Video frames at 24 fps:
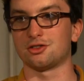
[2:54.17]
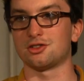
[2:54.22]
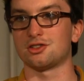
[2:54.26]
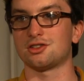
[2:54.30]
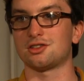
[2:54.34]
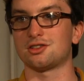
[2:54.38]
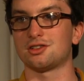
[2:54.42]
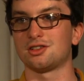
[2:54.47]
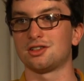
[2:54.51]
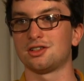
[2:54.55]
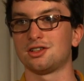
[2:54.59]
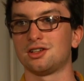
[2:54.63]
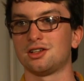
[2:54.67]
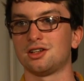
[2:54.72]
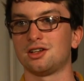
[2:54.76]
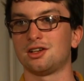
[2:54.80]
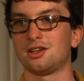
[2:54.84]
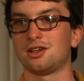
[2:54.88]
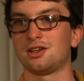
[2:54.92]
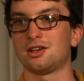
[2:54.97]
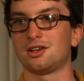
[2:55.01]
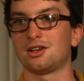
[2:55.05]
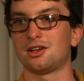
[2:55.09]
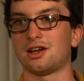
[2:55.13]
just
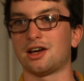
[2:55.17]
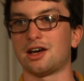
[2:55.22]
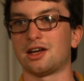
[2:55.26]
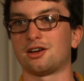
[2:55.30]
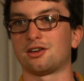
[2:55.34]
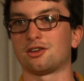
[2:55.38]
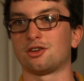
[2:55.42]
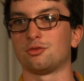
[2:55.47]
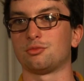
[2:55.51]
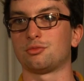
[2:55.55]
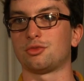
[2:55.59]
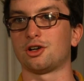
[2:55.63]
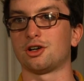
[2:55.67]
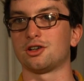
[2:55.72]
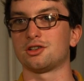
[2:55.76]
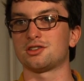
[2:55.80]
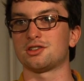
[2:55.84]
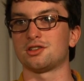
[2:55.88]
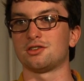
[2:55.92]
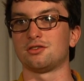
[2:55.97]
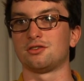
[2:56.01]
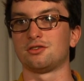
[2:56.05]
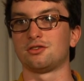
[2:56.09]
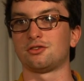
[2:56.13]
add our own parts
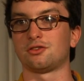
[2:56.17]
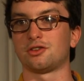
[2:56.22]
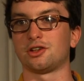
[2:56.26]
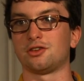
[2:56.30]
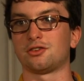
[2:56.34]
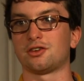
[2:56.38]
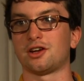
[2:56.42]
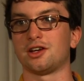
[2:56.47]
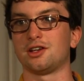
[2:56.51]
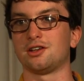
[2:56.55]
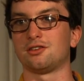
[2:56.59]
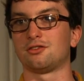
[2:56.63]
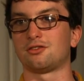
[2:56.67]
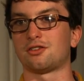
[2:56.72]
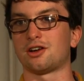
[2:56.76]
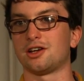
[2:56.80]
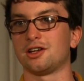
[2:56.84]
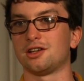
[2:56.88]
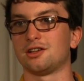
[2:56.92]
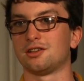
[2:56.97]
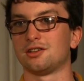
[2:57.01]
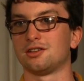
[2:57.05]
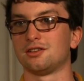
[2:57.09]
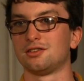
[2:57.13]
and rewrite and write
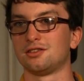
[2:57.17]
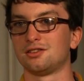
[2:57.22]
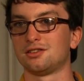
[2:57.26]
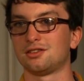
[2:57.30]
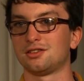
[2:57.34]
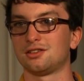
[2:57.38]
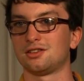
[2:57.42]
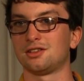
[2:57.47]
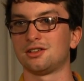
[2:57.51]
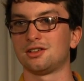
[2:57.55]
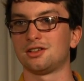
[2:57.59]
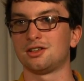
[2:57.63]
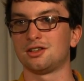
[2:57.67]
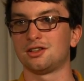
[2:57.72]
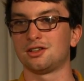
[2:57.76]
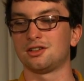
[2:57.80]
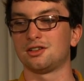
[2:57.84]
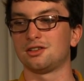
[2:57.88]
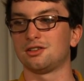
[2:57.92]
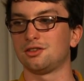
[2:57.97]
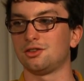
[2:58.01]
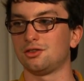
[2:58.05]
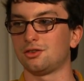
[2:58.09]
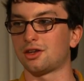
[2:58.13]
and
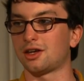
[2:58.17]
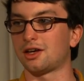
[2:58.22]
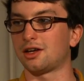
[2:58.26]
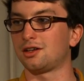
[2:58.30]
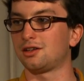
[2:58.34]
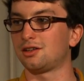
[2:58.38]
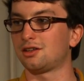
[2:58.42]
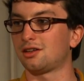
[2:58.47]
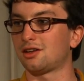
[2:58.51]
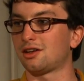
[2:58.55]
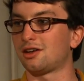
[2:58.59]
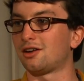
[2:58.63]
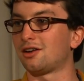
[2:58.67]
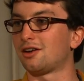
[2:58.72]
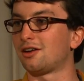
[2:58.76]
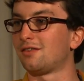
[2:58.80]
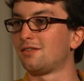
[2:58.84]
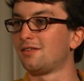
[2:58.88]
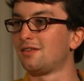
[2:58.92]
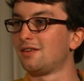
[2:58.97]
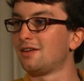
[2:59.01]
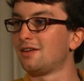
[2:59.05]
do that. I don't know.